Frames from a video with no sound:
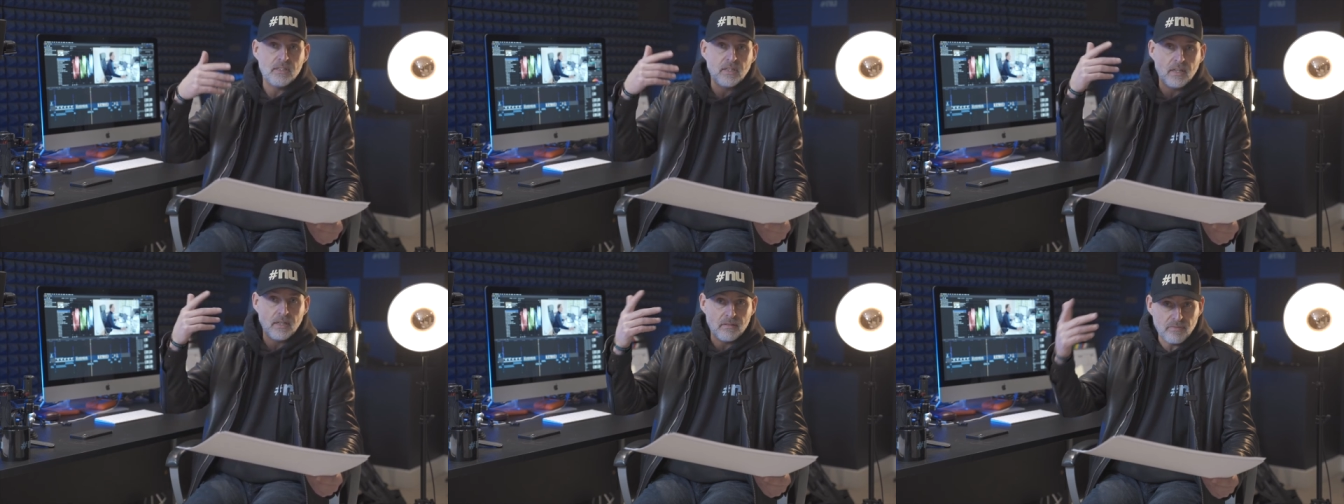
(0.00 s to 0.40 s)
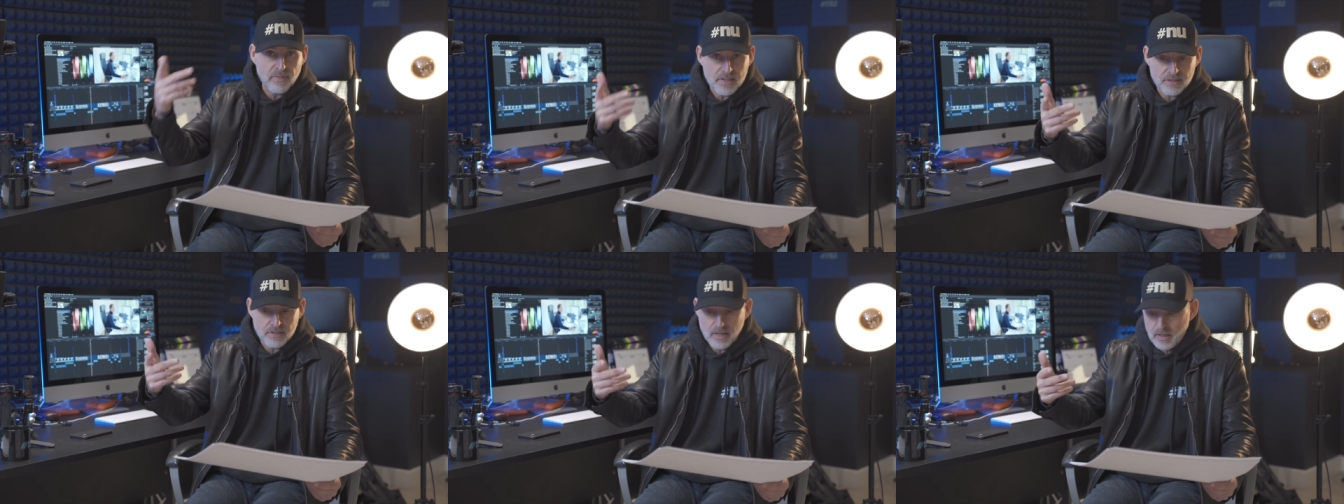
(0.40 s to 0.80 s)
to the
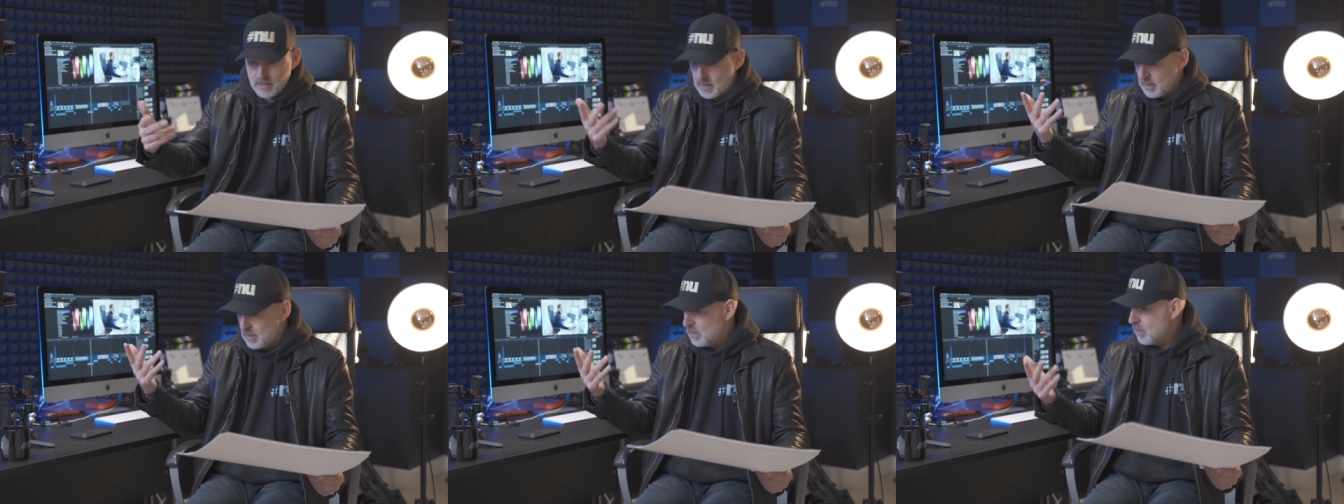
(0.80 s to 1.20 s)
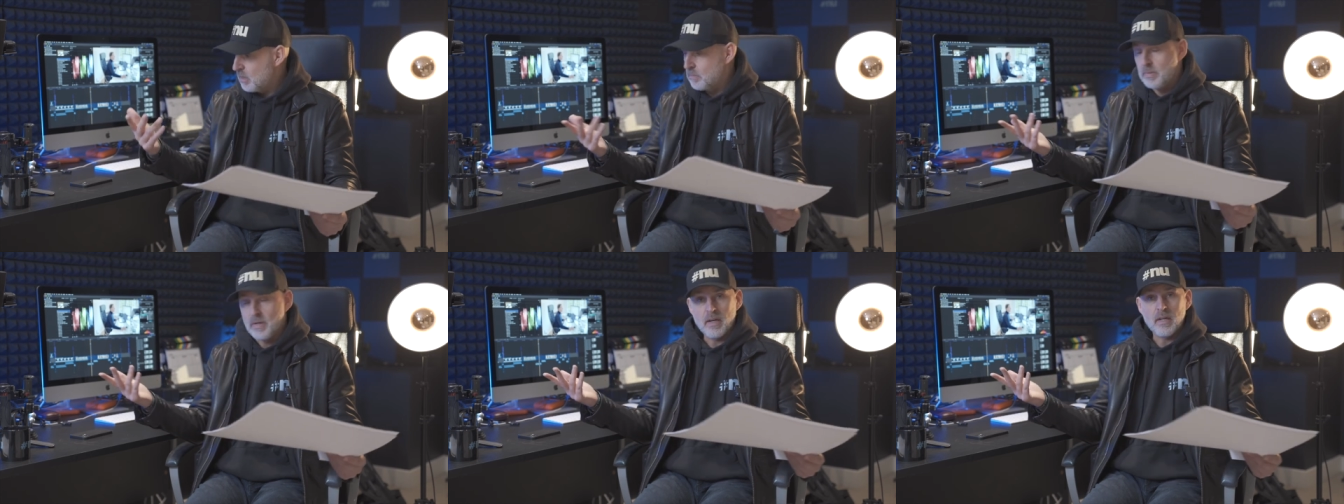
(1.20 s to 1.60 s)
investor,
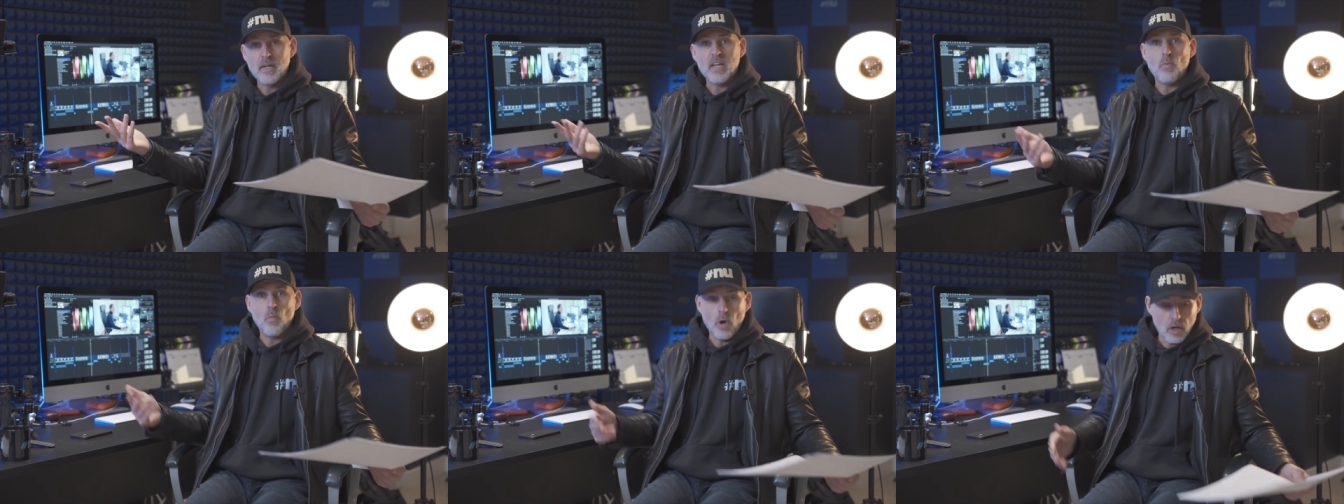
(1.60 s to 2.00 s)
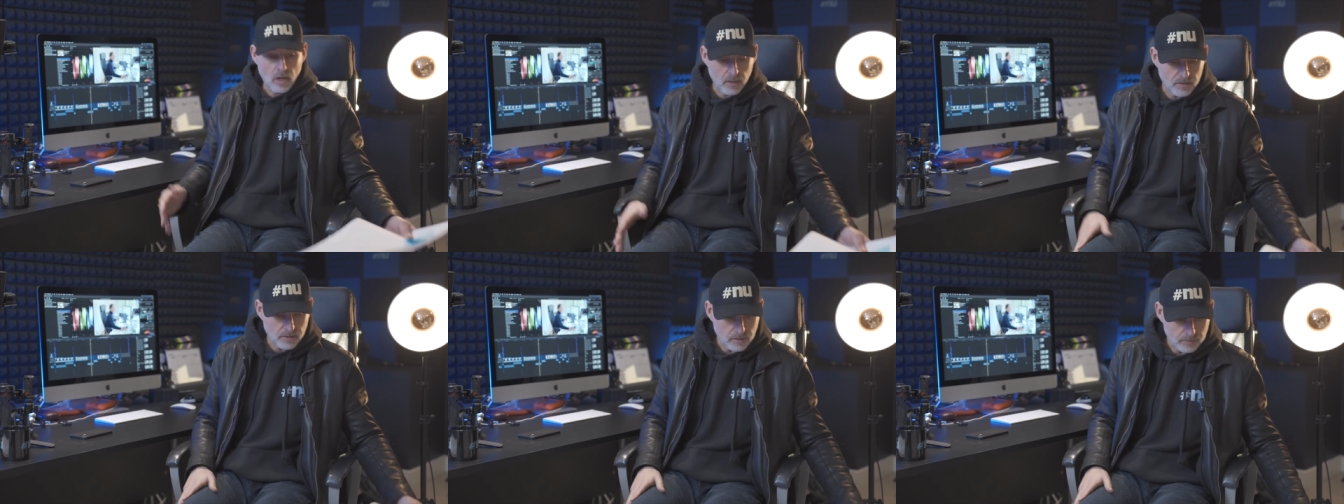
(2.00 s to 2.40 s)
but it
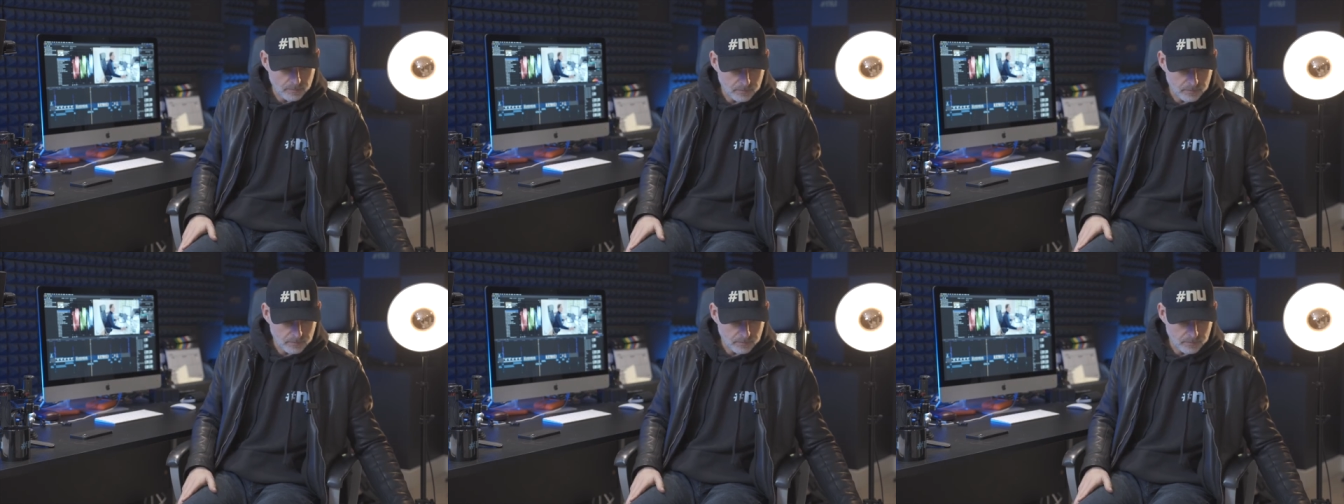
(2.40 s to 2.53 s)
works.